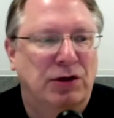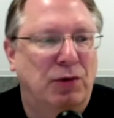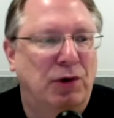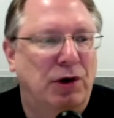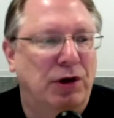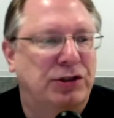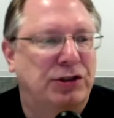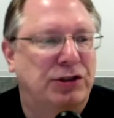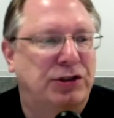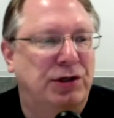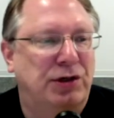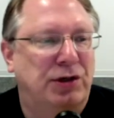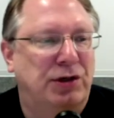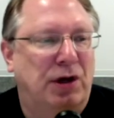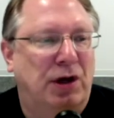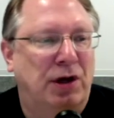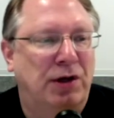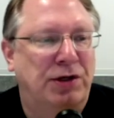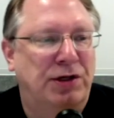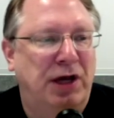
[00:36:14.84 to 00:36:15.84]
we're still
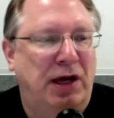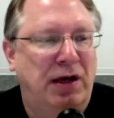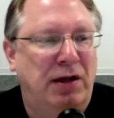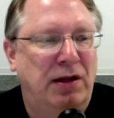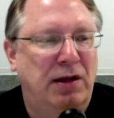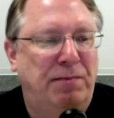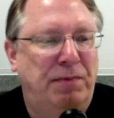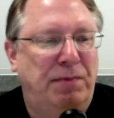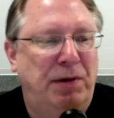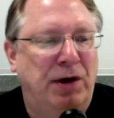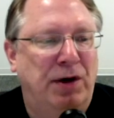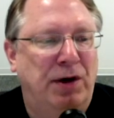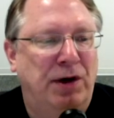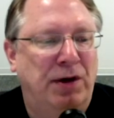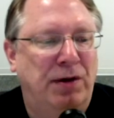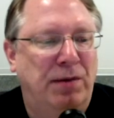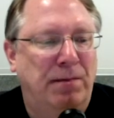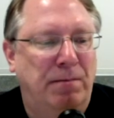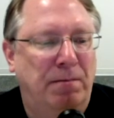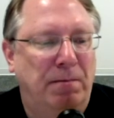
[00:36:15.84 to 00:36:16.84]
a daily
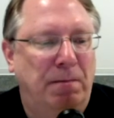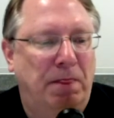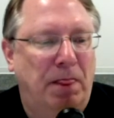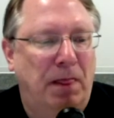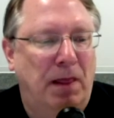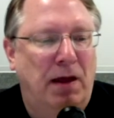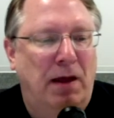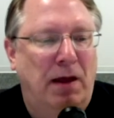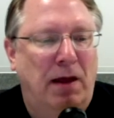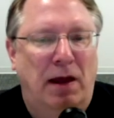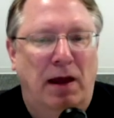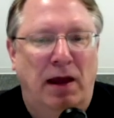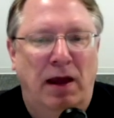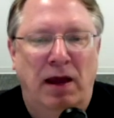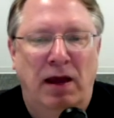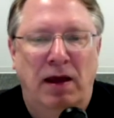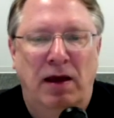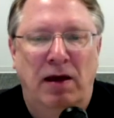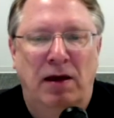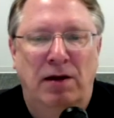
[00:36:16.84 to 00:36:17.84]
period
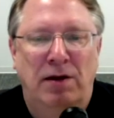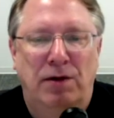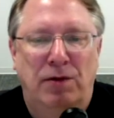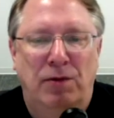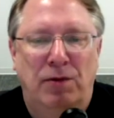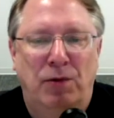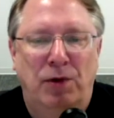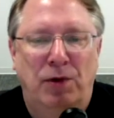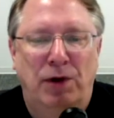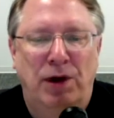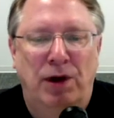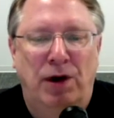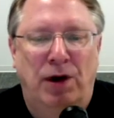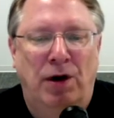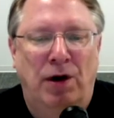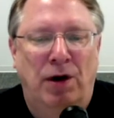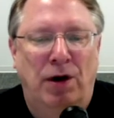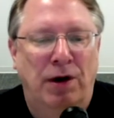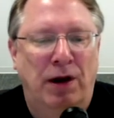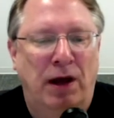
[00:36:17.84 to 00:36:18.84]
and we
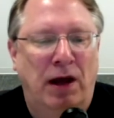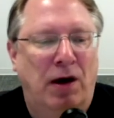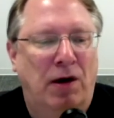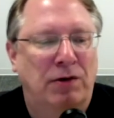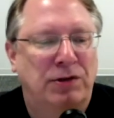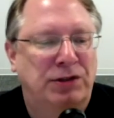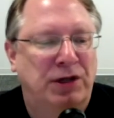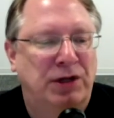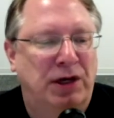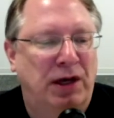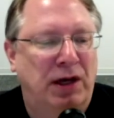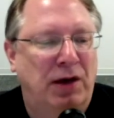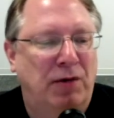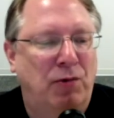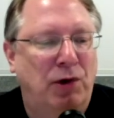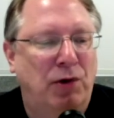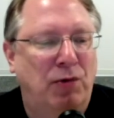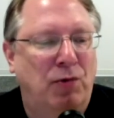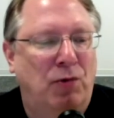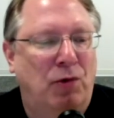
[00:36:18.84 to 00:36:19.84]
are now saying
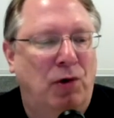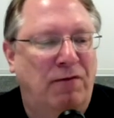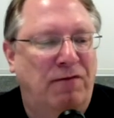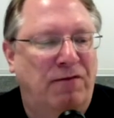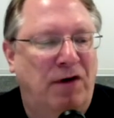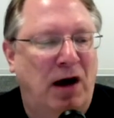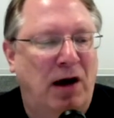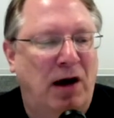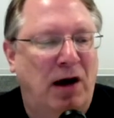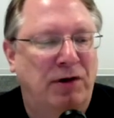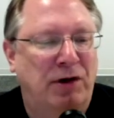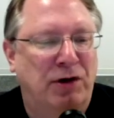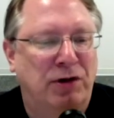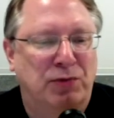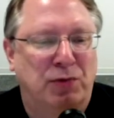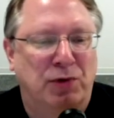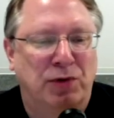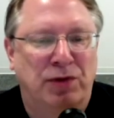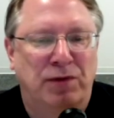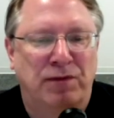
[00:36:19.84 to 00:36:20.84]
we want five years
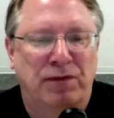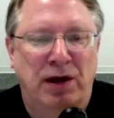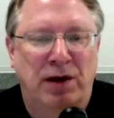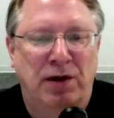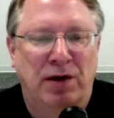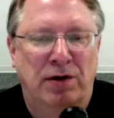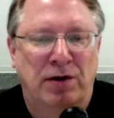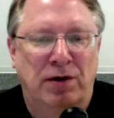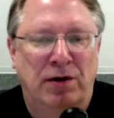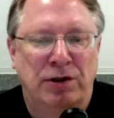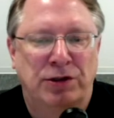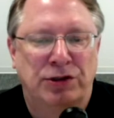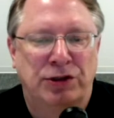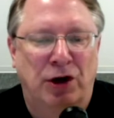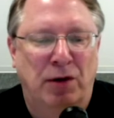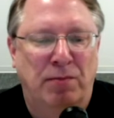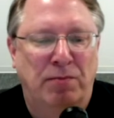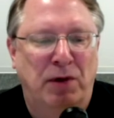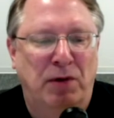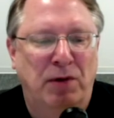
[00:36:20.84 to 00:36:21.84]
worth of data on our
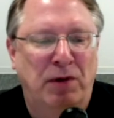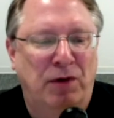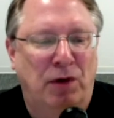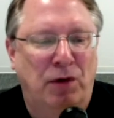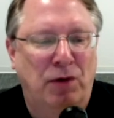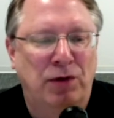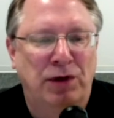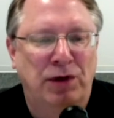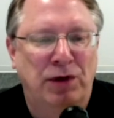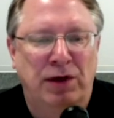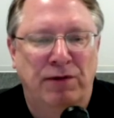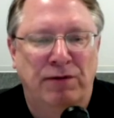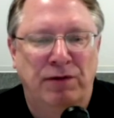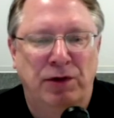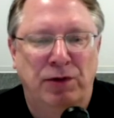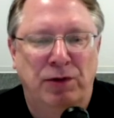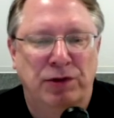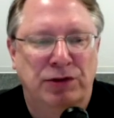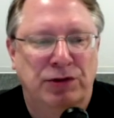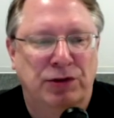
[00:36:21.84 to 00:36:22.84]
chart, but we've only given
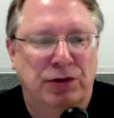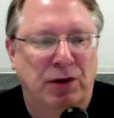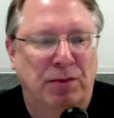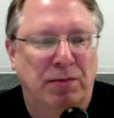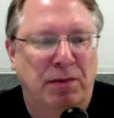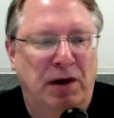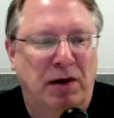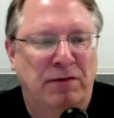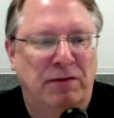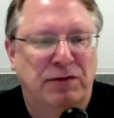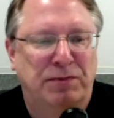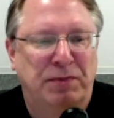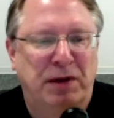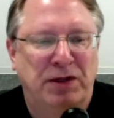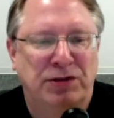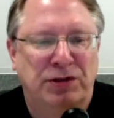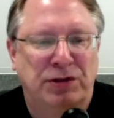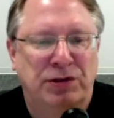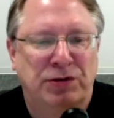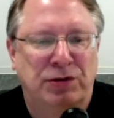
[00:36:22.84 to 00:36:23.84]
you a certain amount of space
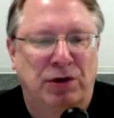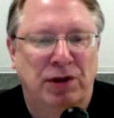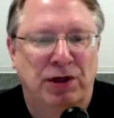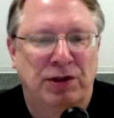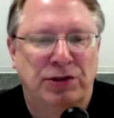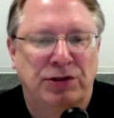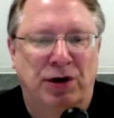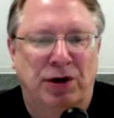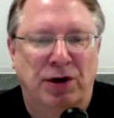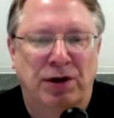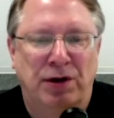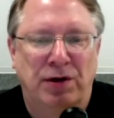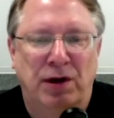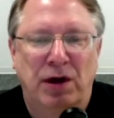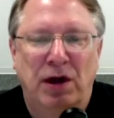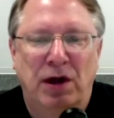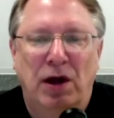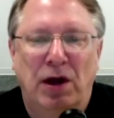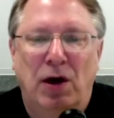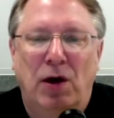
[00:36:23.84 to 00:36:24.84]
to draw that chart in.
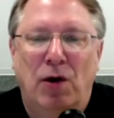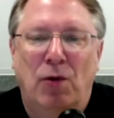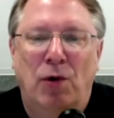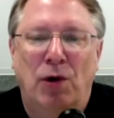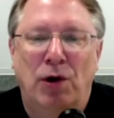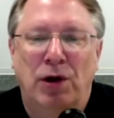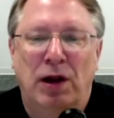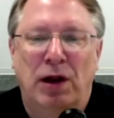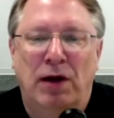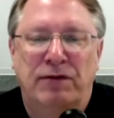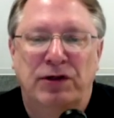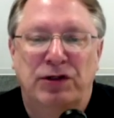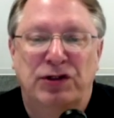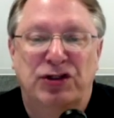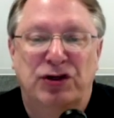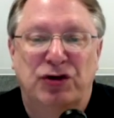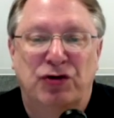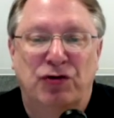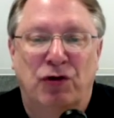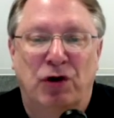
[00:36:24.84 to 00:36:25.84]
We're gonna have to
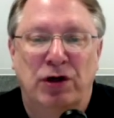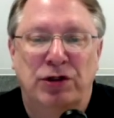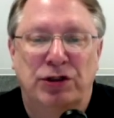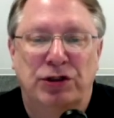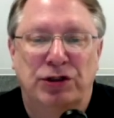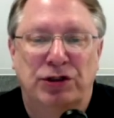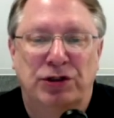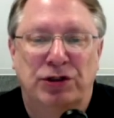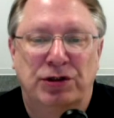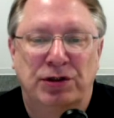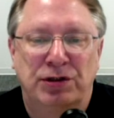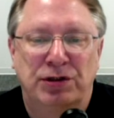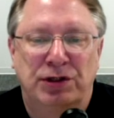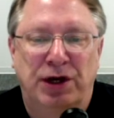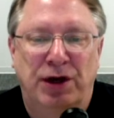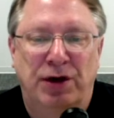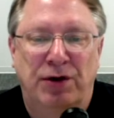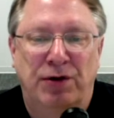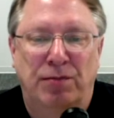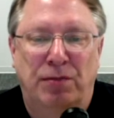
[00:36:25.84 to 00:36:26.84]
scrunch these
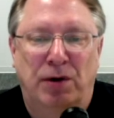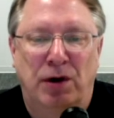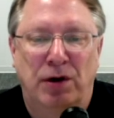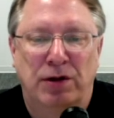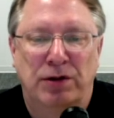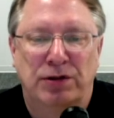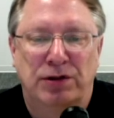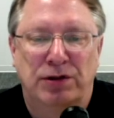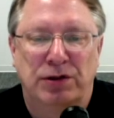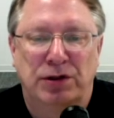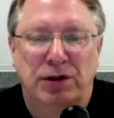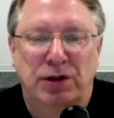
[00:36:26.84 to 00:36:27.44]
candle bars